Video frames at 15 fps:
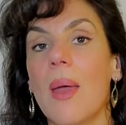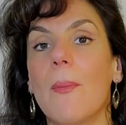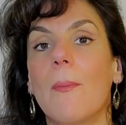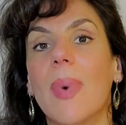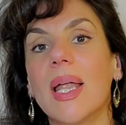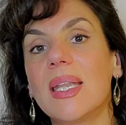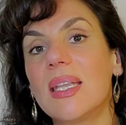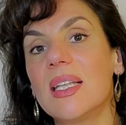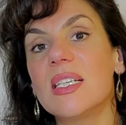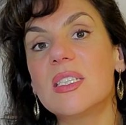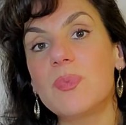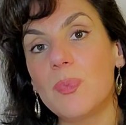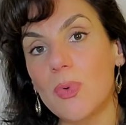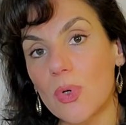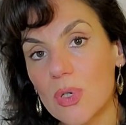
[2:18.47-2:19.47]
But
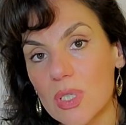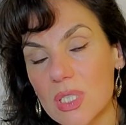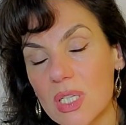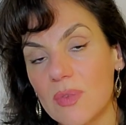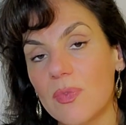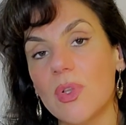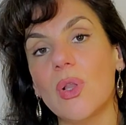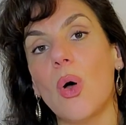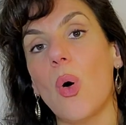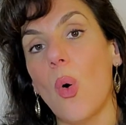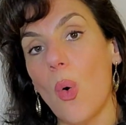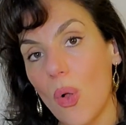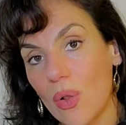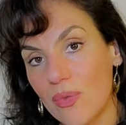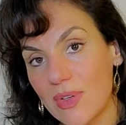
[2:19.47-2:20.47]
this person will
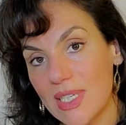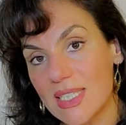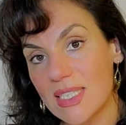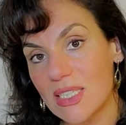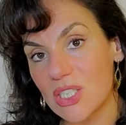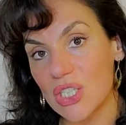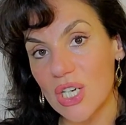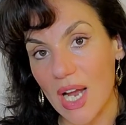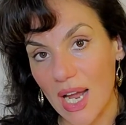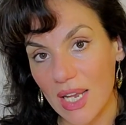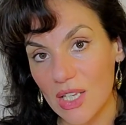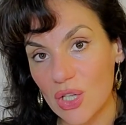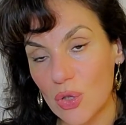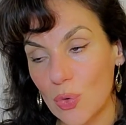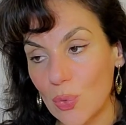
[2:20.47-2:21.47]
always
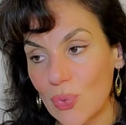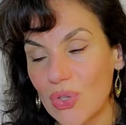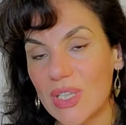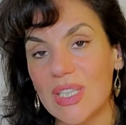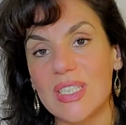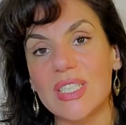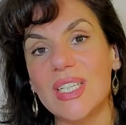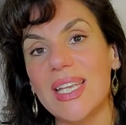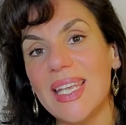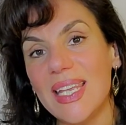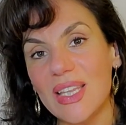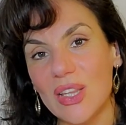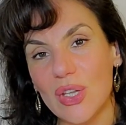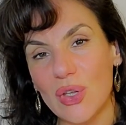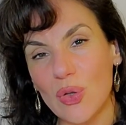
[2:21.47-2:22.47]
try to
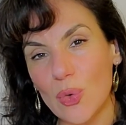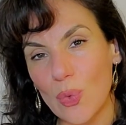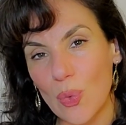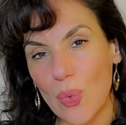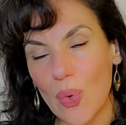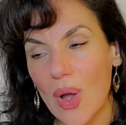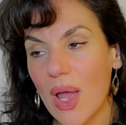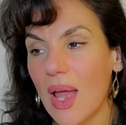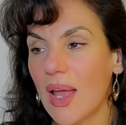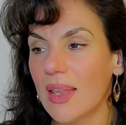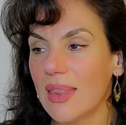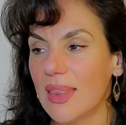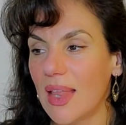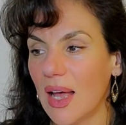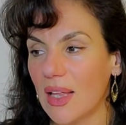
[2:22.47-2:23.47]
treat you
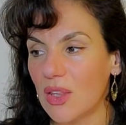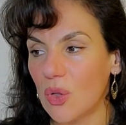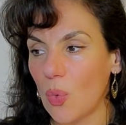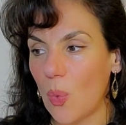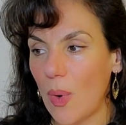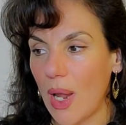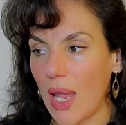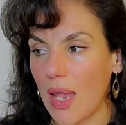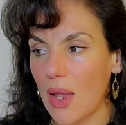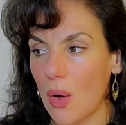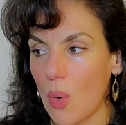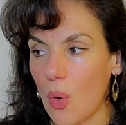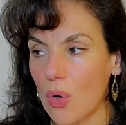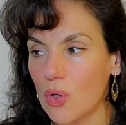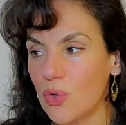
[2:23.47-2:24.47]
that way,
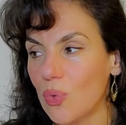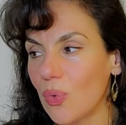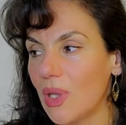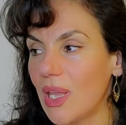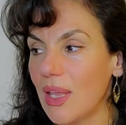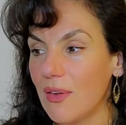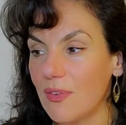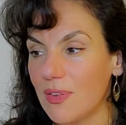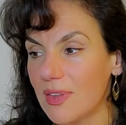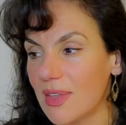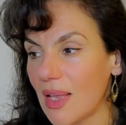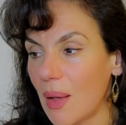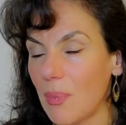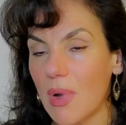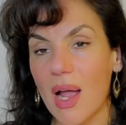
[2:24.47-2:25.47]
or to give
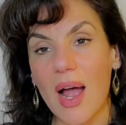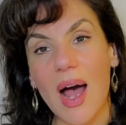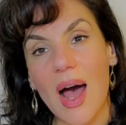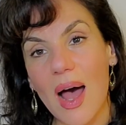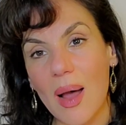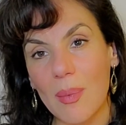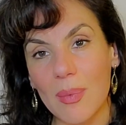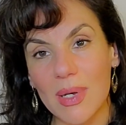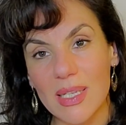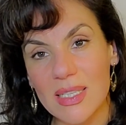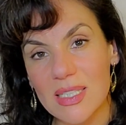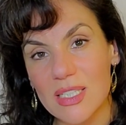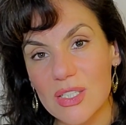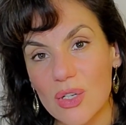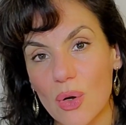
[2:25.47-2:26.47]
some
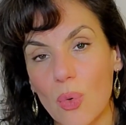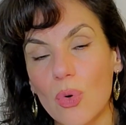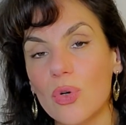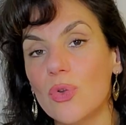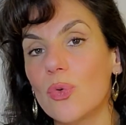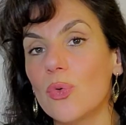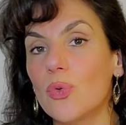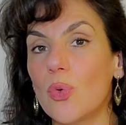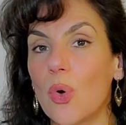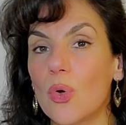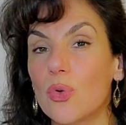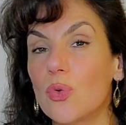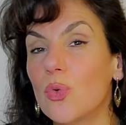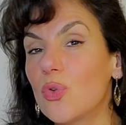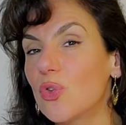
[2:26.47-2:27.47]
comments, or to
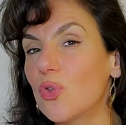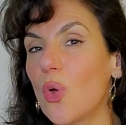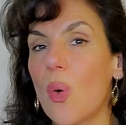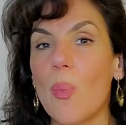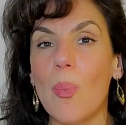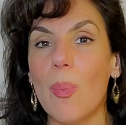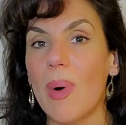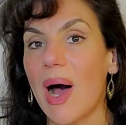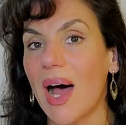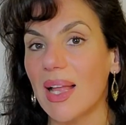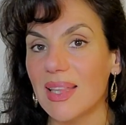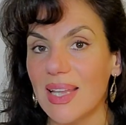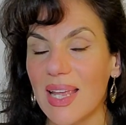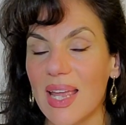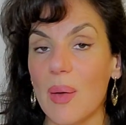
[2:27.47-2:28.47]
talk to
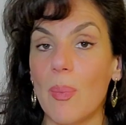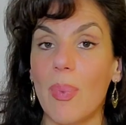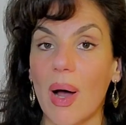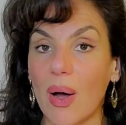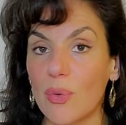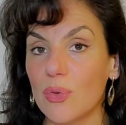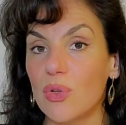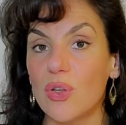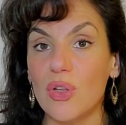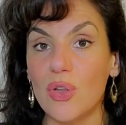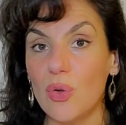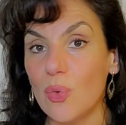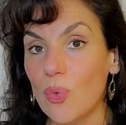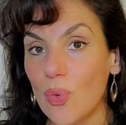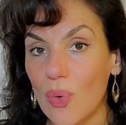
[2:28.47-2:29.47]
somebody about
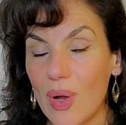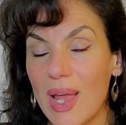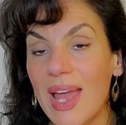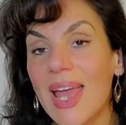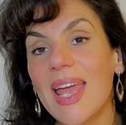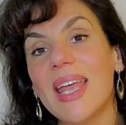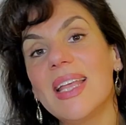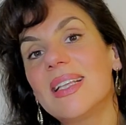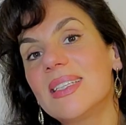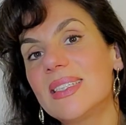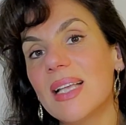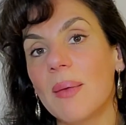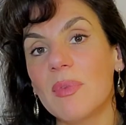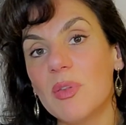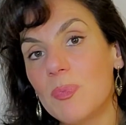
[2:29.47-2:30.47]
you in
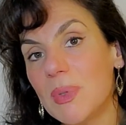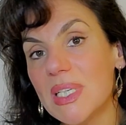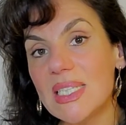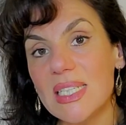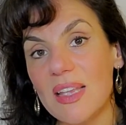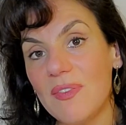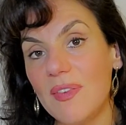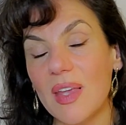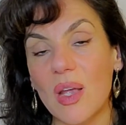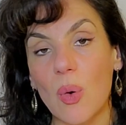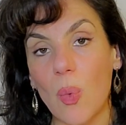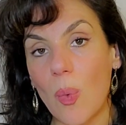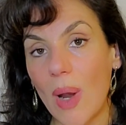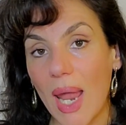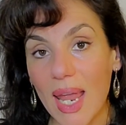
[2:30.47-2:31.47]
some
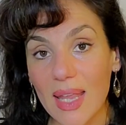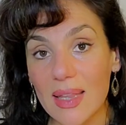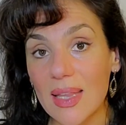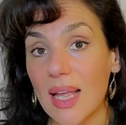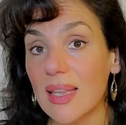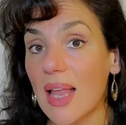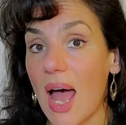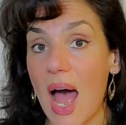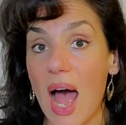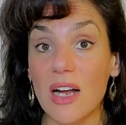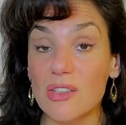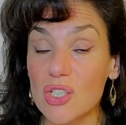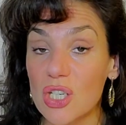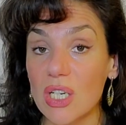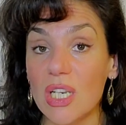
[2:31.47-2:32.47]
specific way that
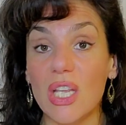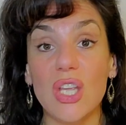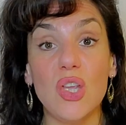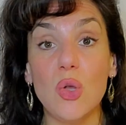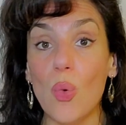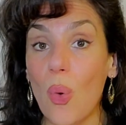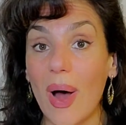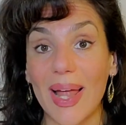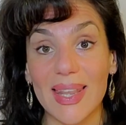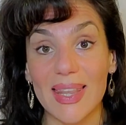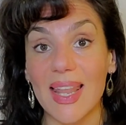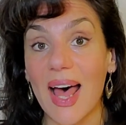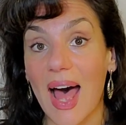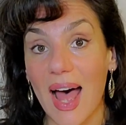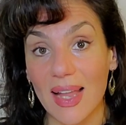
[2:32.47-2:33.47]
actually you are
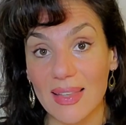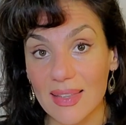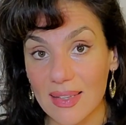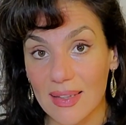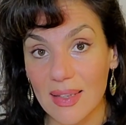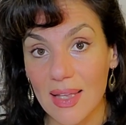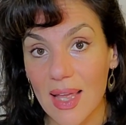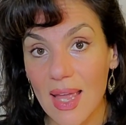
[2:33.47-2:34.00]
not.